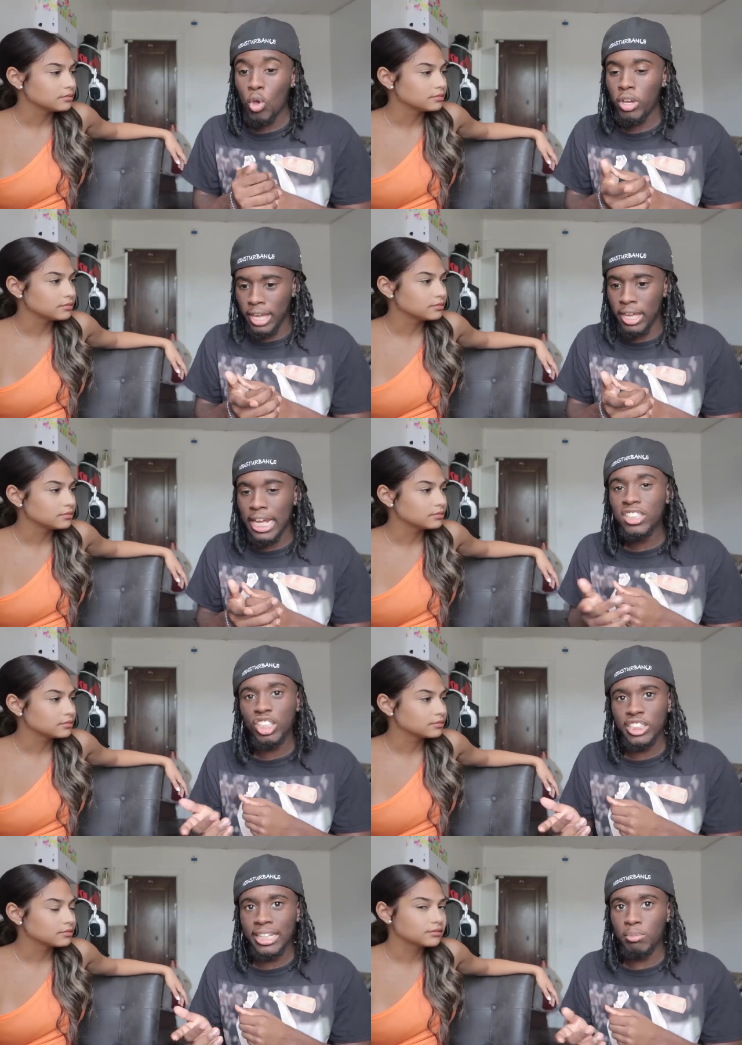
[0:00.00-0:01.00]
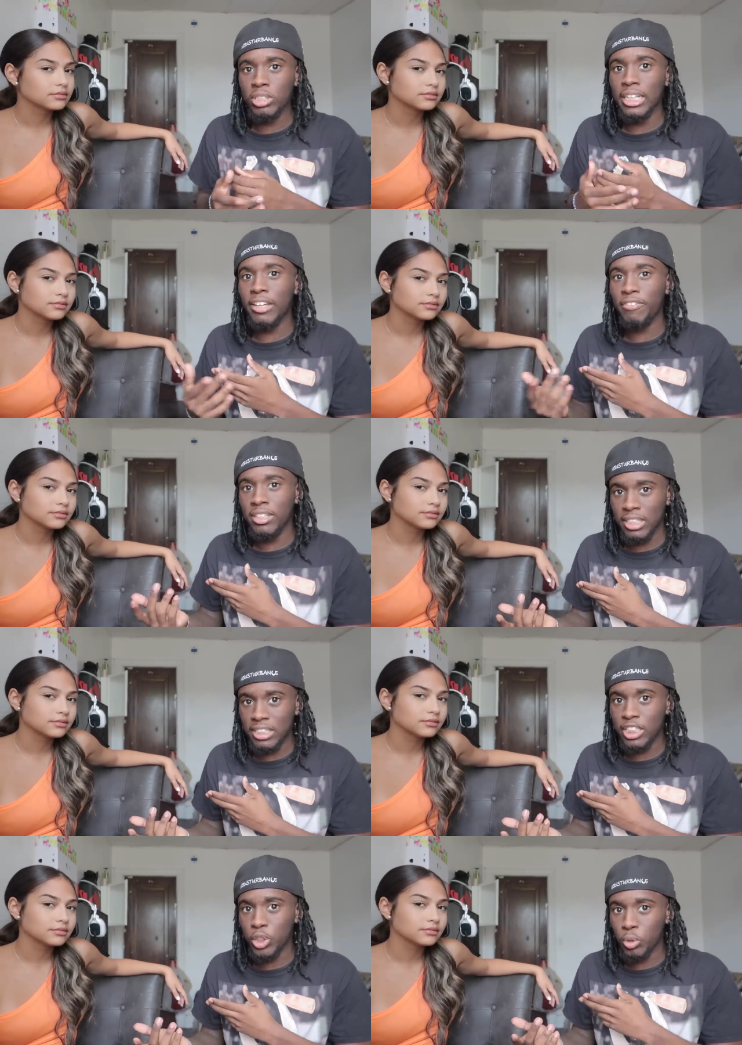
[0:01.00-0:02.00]
Speaker 1: Okay, that's understandable because I definitely did
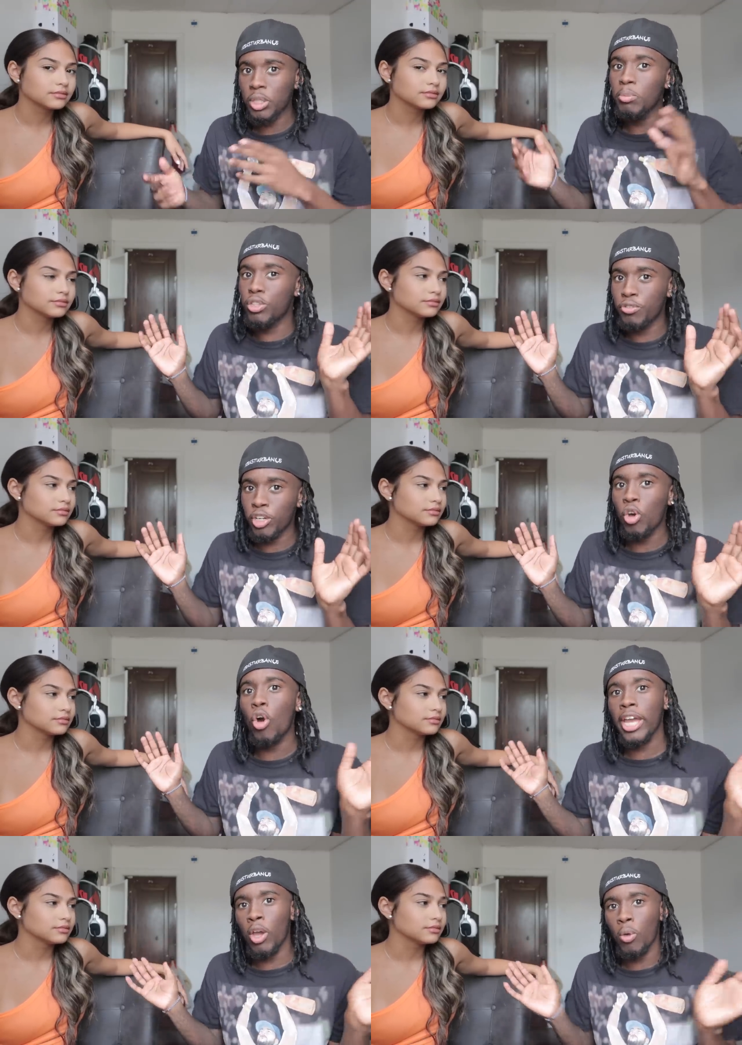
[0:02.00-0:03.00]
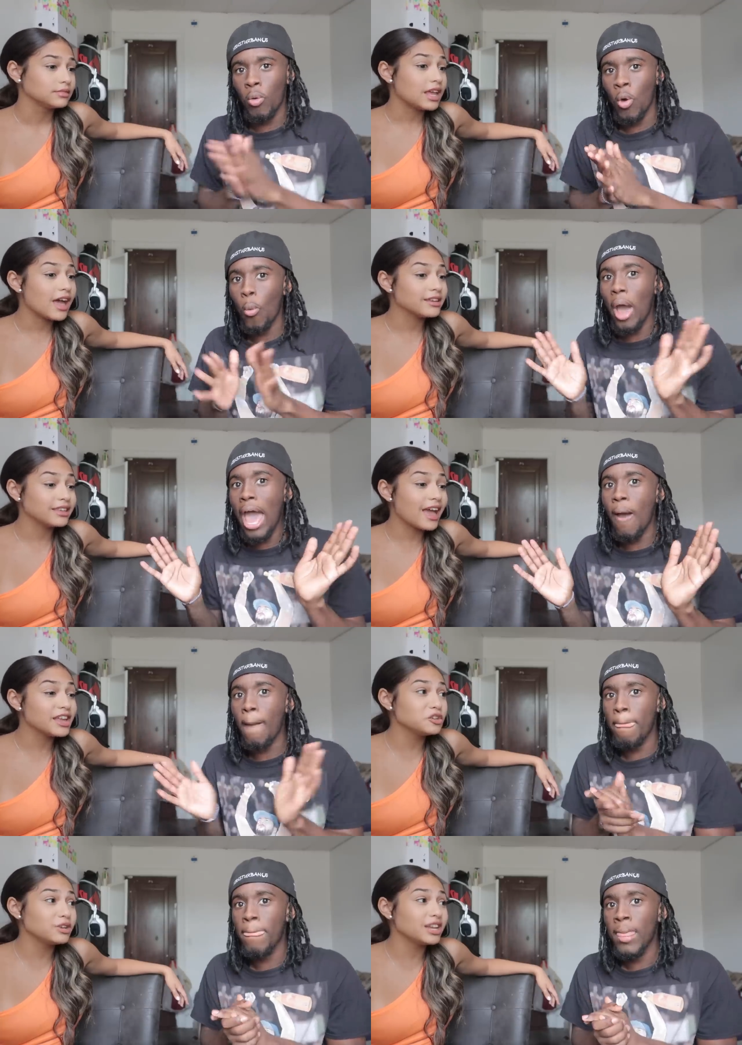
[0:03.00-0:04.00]
see you. It's a music video. Okay.
Speaker 2: Yeah, wow. yeah.
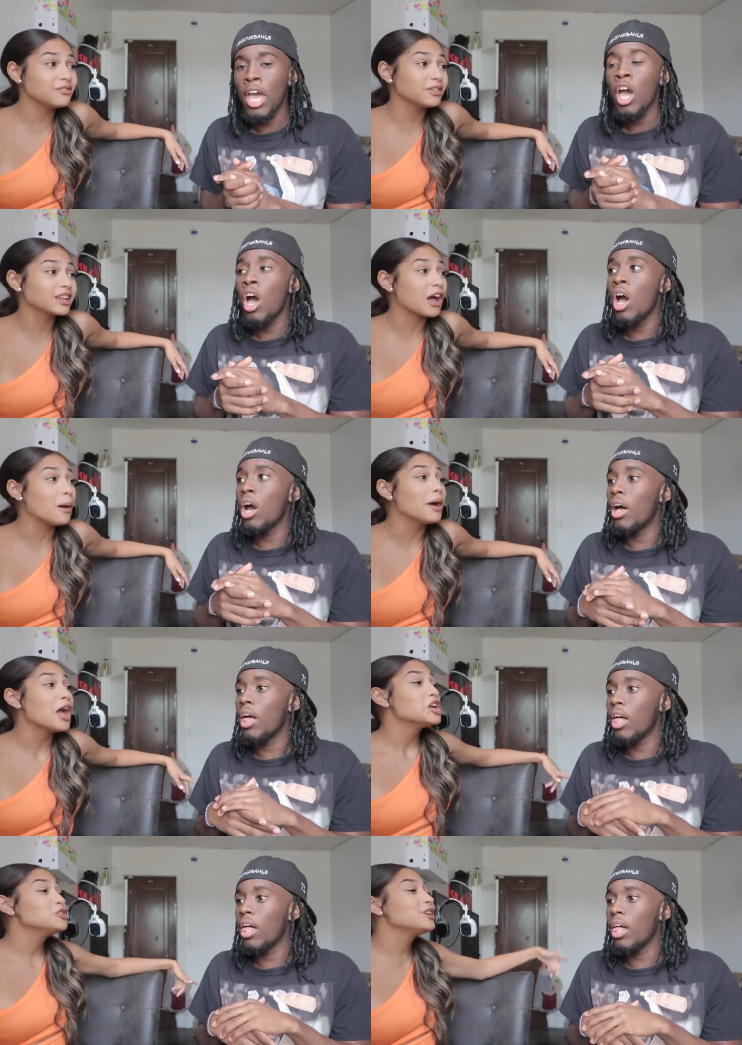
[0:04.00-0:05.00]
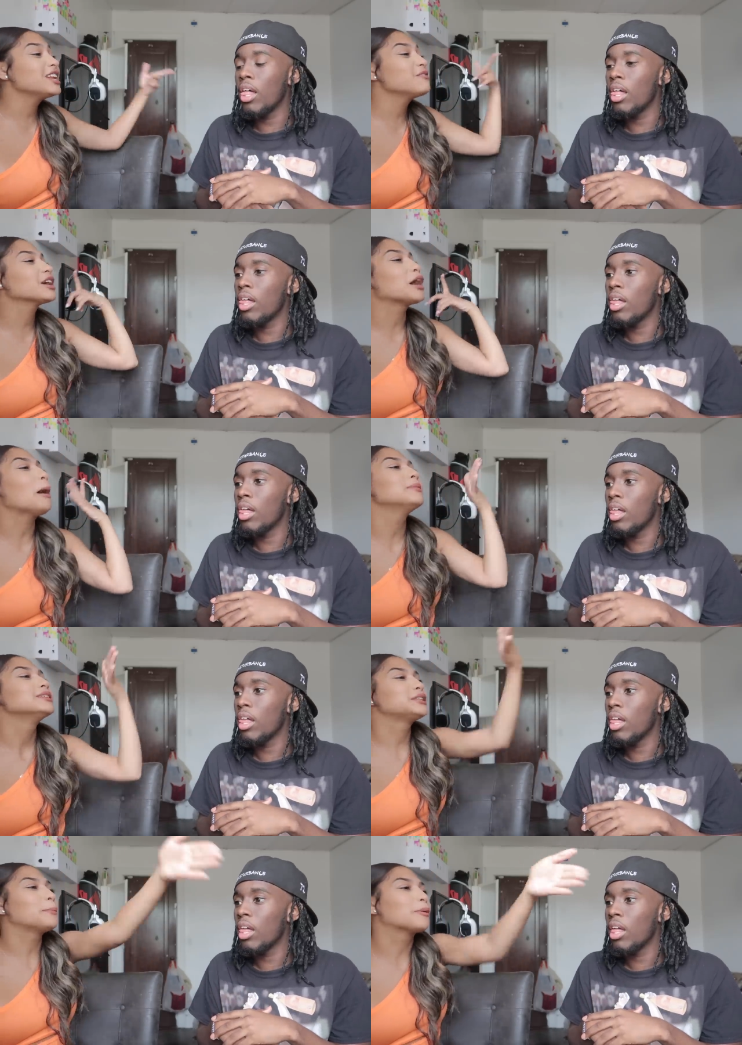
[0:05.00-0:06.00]
You didn't even come. You didn't even
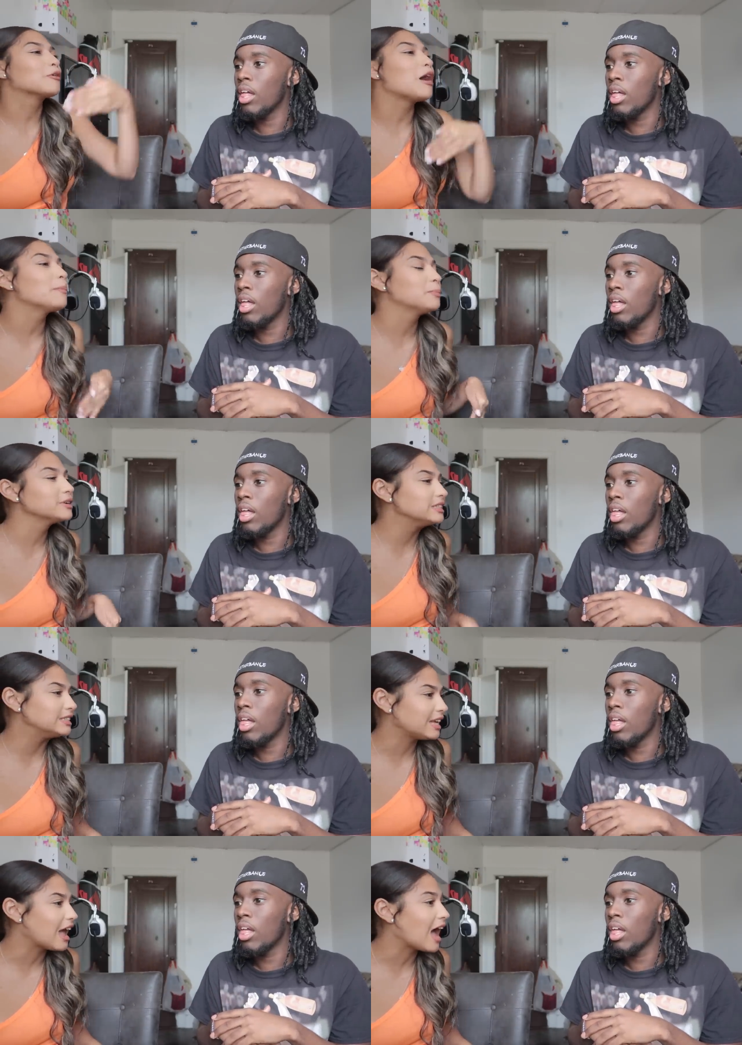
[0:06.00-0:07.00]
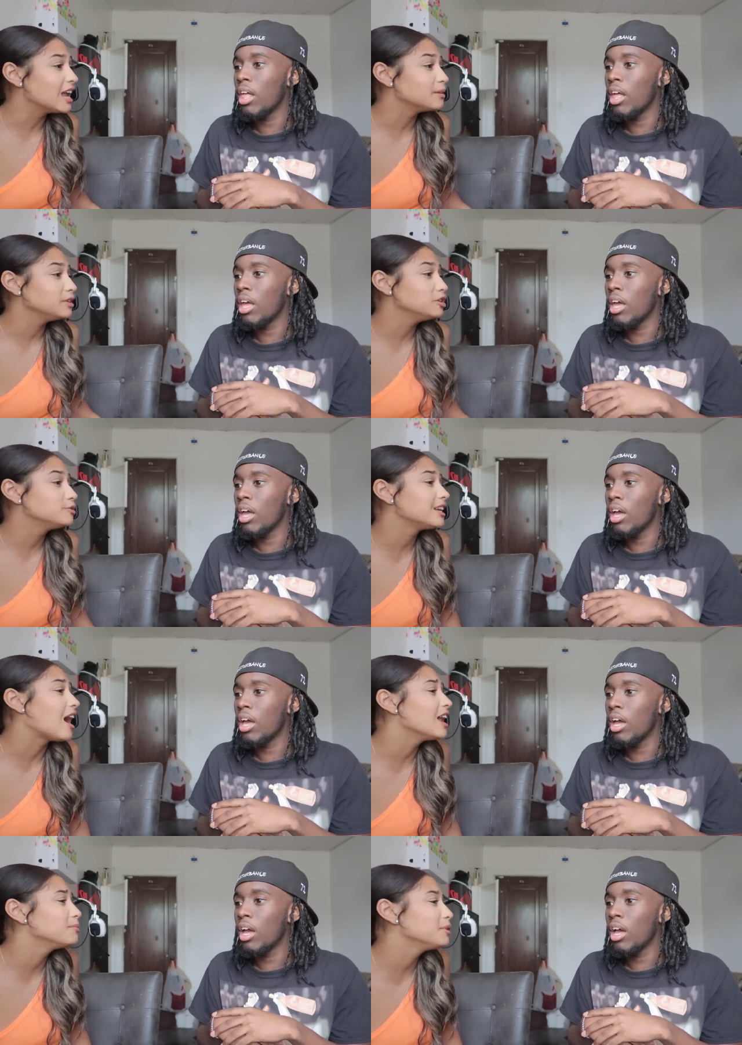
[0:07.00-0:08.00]
come to properly say hi to me. You said
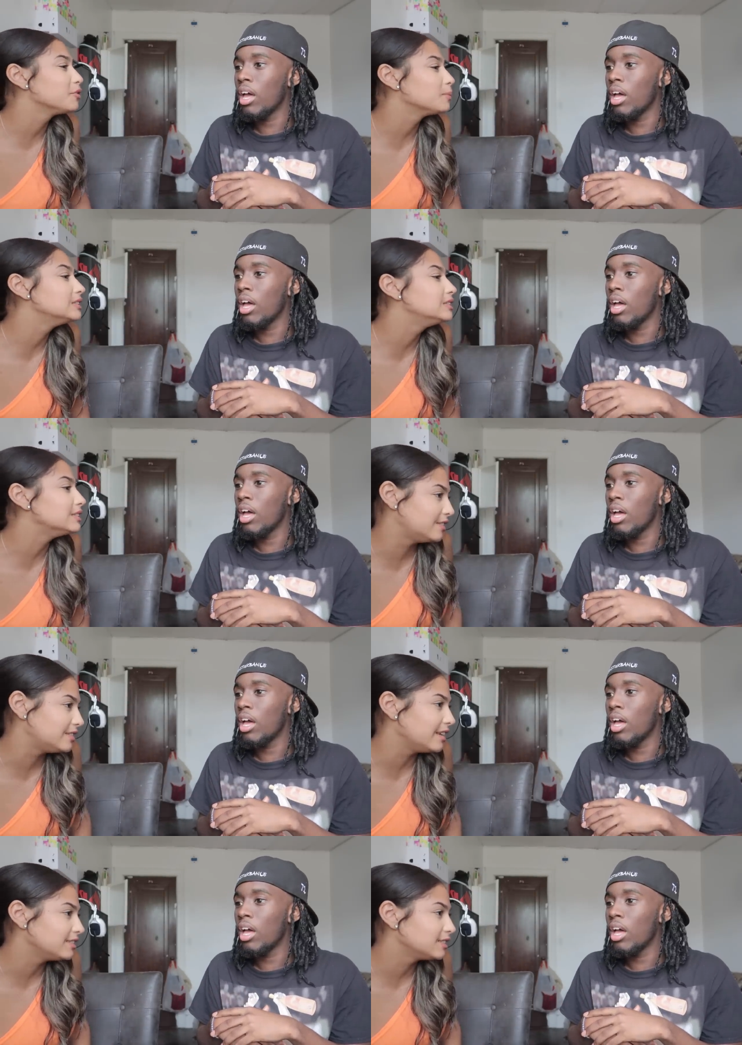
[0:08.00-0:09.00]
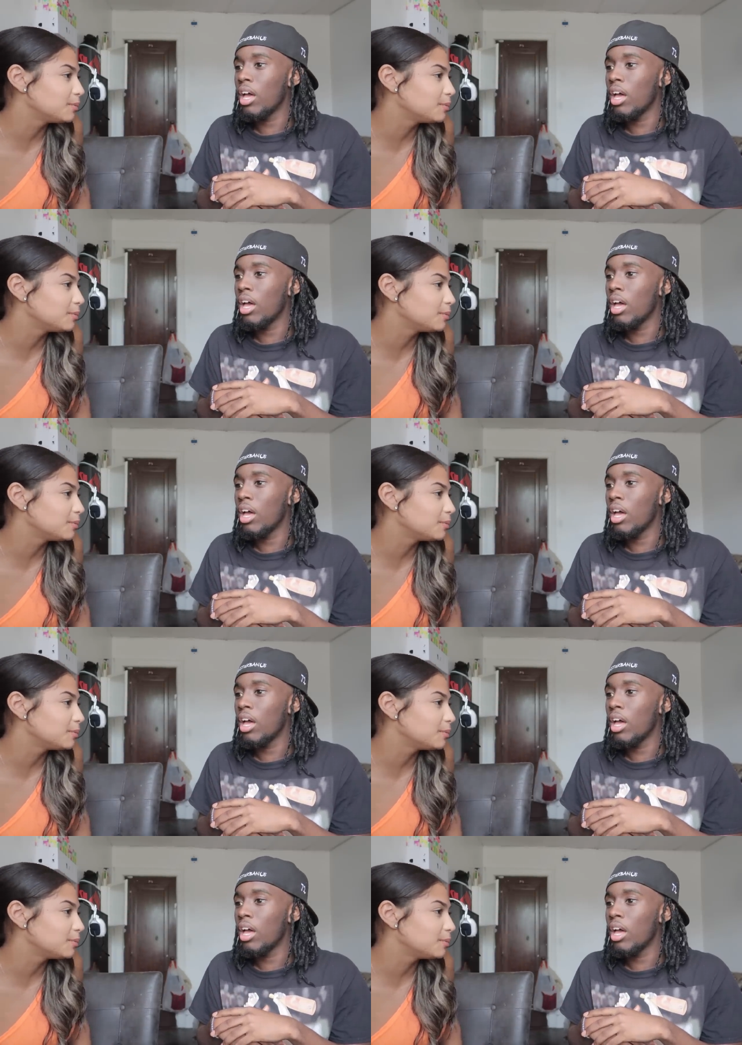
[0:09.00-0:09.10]
hi to me from a distance,